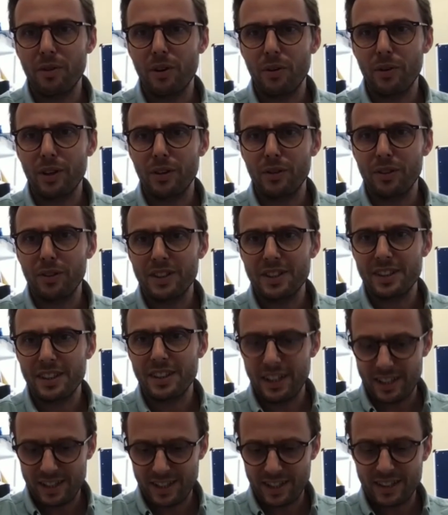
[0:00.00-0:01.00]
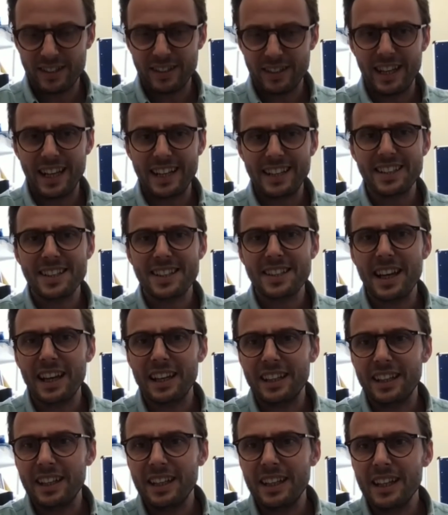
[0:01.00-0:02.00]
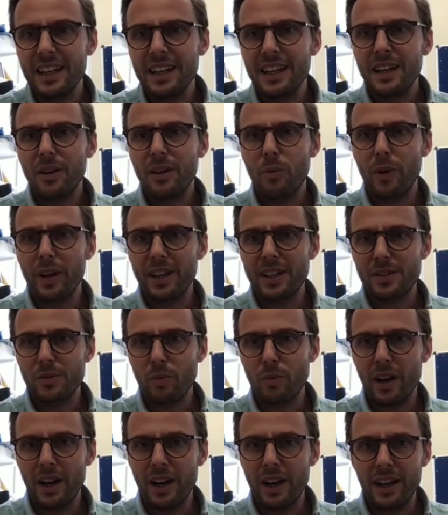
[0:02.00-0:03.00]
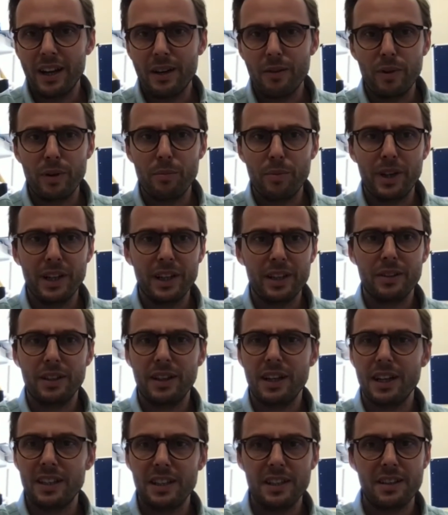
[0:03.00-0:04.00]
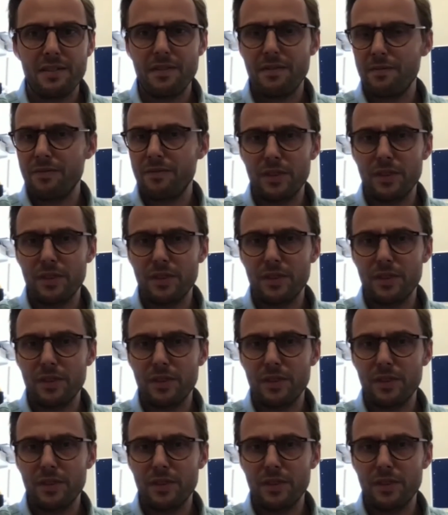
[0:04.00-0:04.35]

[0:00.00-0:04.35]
What we do is that is data study weeks where we bring together